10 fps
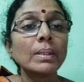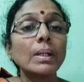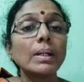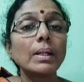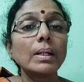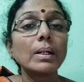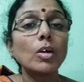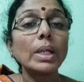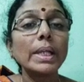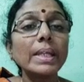
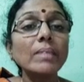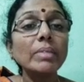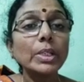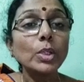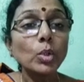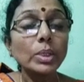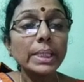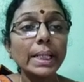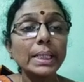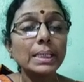Already we know
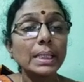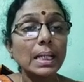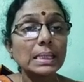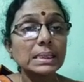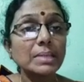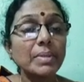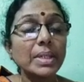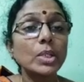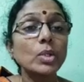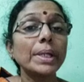that in the last
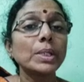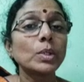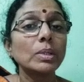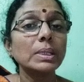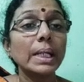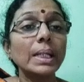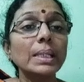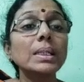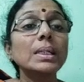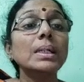video I told that
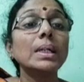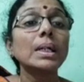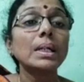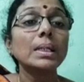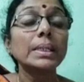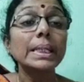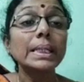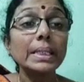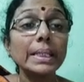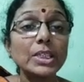the
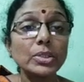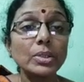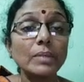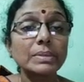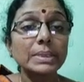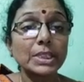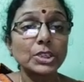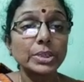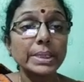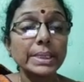declaration of
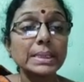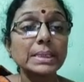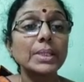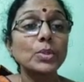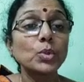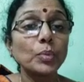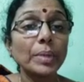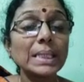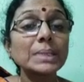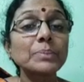structure is a two
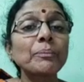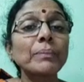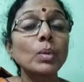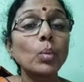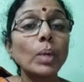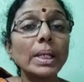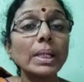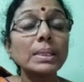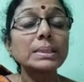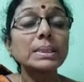ways.
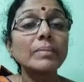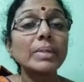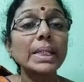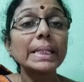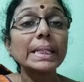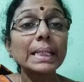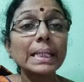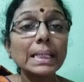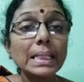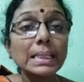Once we can
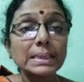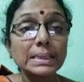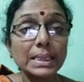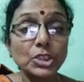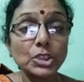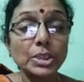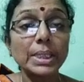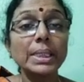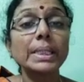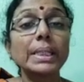declare the structure
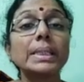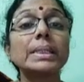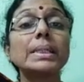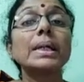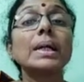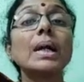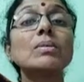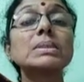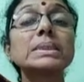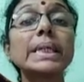in
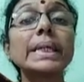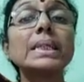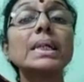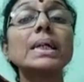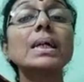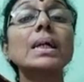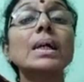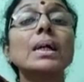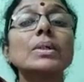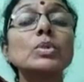outside the
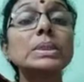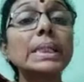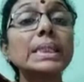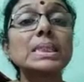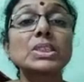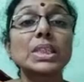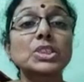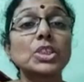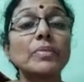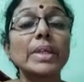using the structure
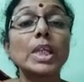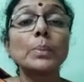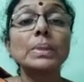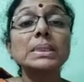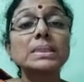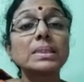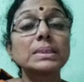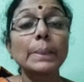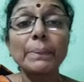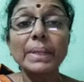variables
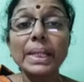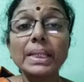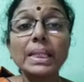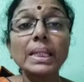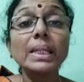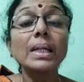separately